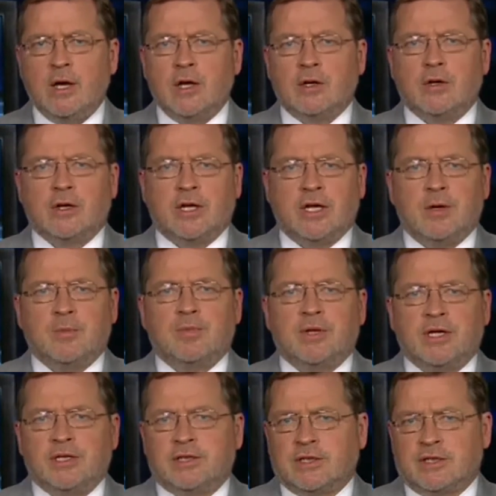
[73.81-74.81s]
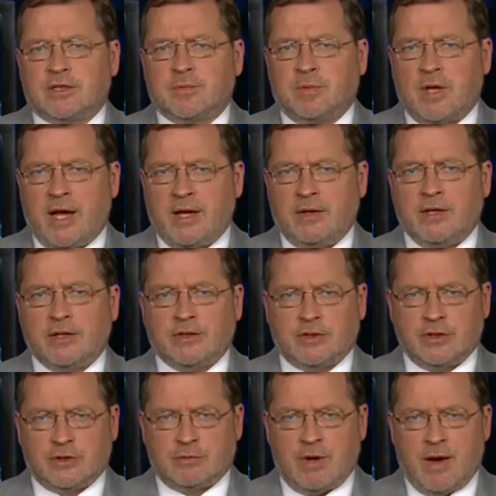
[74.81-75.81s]
Could he please explain this
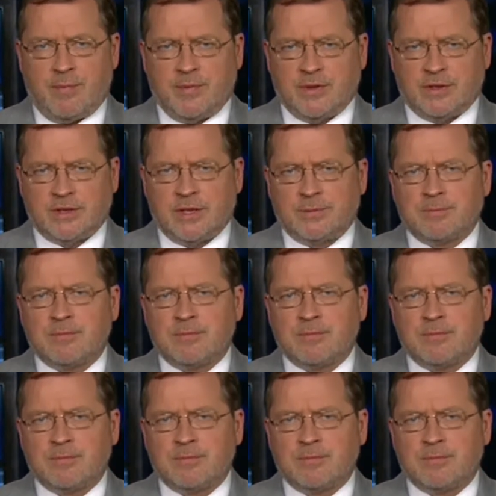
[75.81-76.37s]
discrepancy?